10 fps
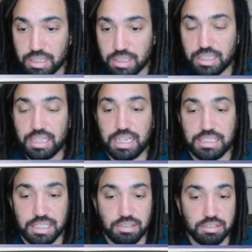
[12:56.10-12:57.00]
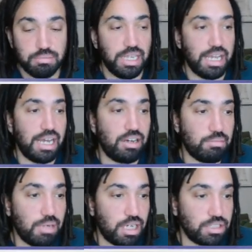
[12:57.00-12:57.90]
then that tells me how
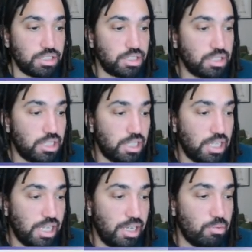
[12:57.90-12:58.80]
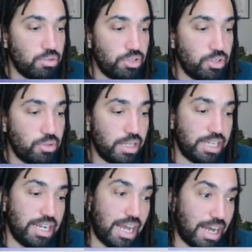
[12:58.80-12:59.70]
much it will do in
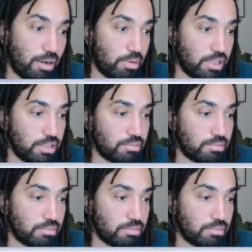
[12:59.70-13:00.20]
an hour